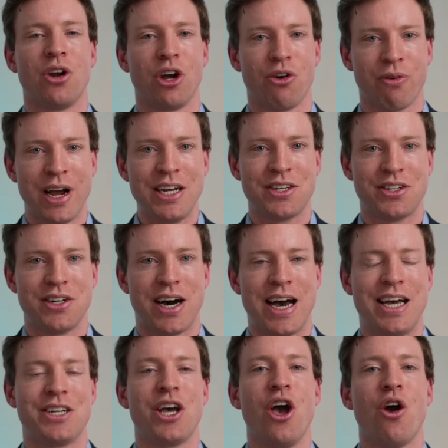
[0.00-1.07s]
on a great
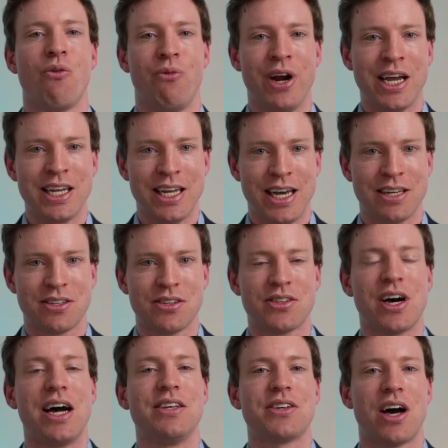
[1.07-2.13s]
diet, regular
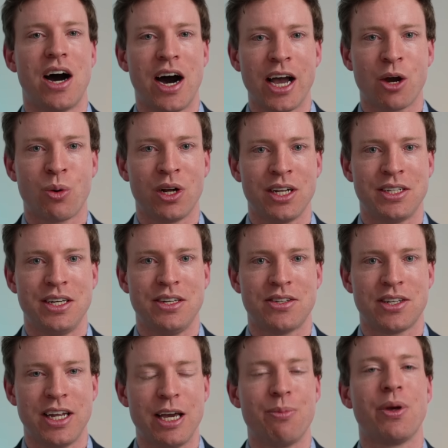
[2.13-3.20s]
exercise, high quality
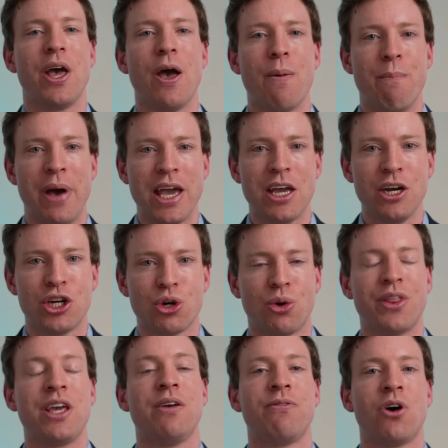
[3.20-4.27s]
sleep, making
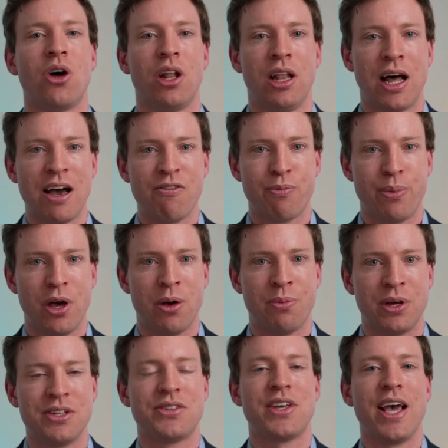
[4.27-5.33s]
sure that you've got life
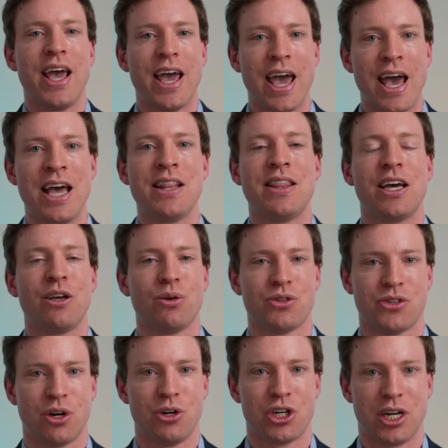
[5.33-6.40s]
purpose and that you're
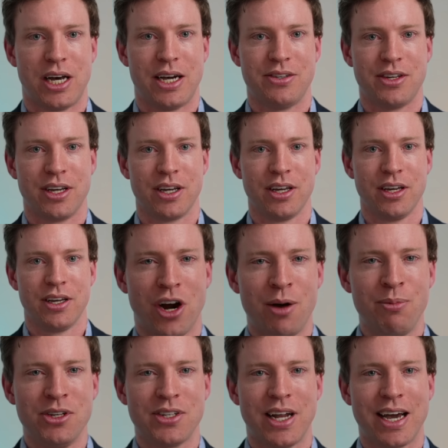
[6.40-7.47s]
socializing.
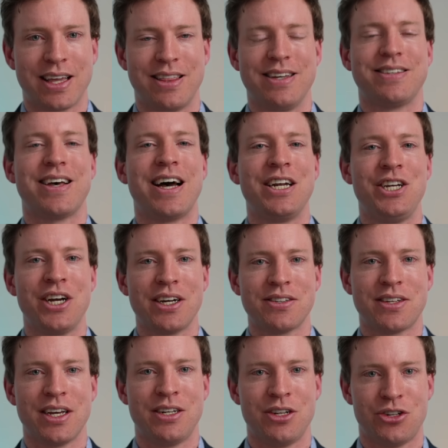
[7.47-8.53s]
Dramas like this are
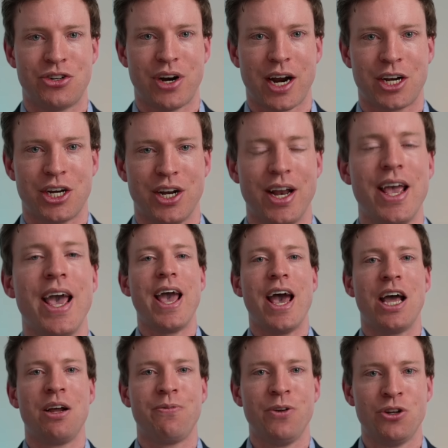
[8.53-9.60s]
just a distraction,
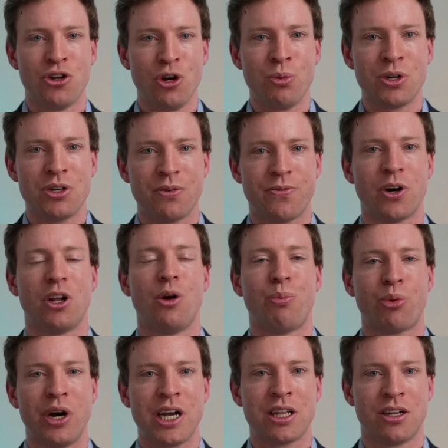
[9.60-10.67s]
and if you do want to follow
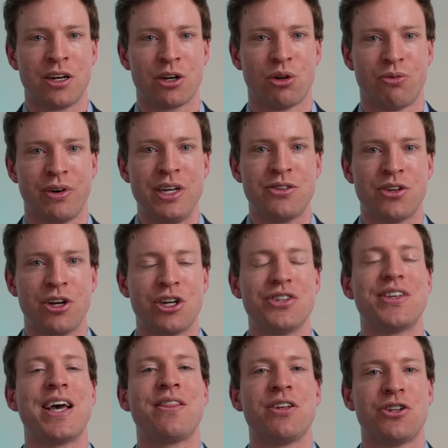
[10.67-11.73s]
preclinical
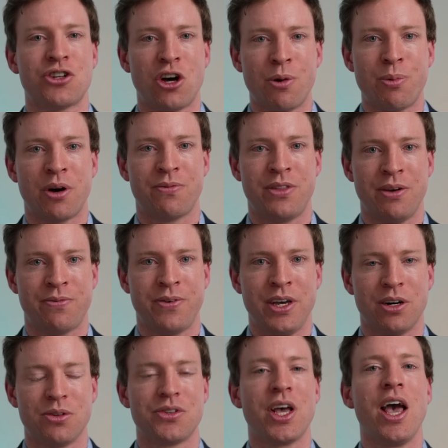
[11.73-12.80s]
researchers at the top of their
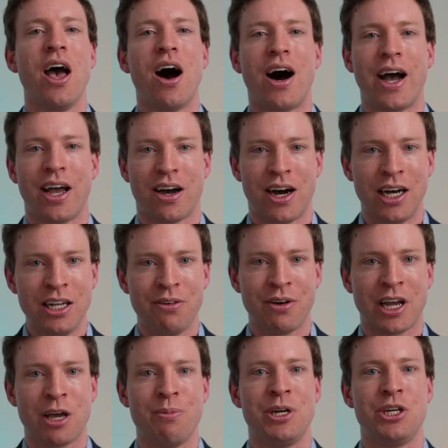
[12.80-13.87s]
field, I highly
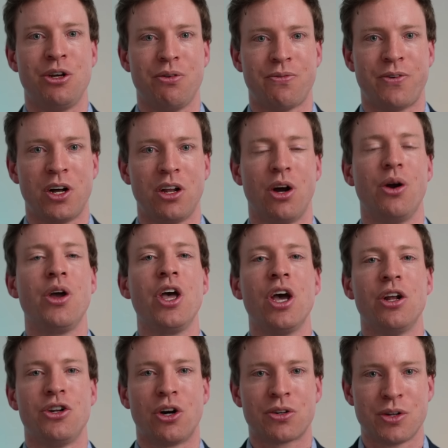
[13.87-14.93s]
recommend you follow
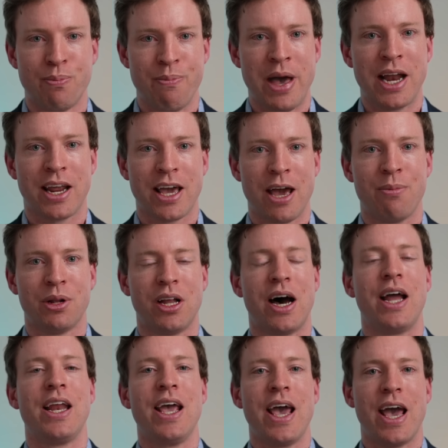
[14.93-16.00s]
Dr. Matt
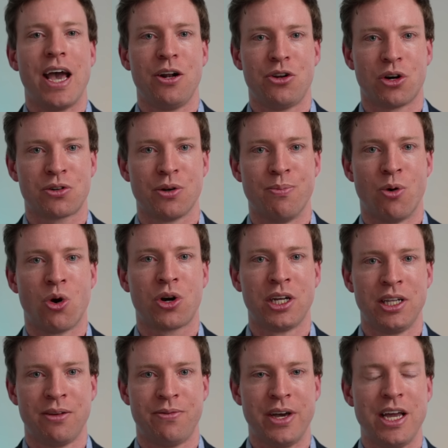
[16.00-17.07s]
Kaberline and Dr.
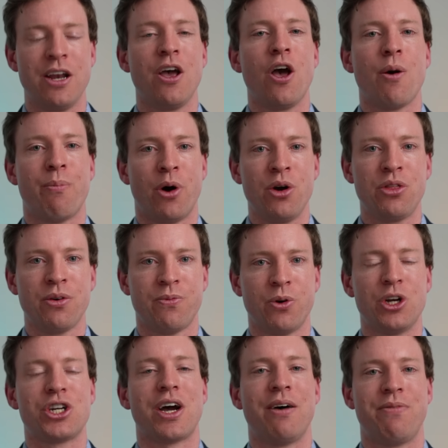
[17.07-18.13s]
Morgan Levine, both of
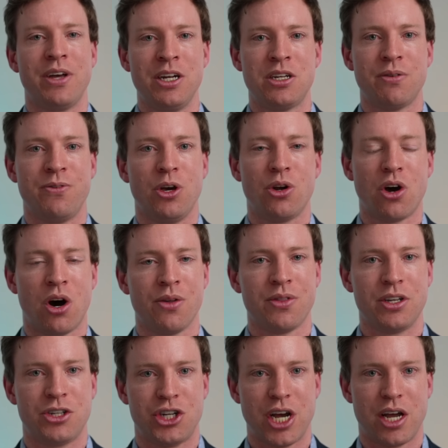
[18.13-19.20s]
which I've interviewed on
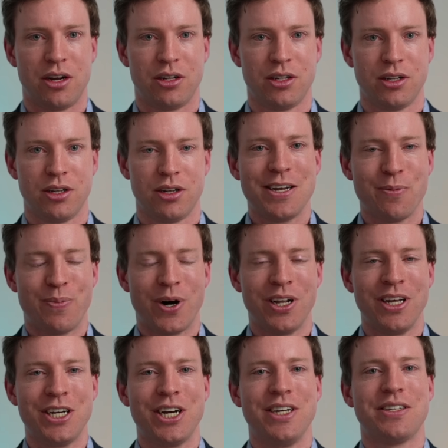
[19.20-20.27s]
this channel. And
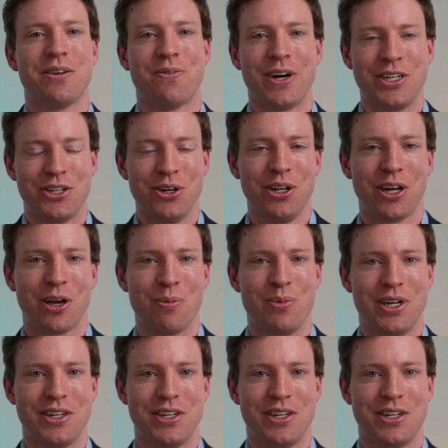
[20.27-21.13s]
apologies if I do look a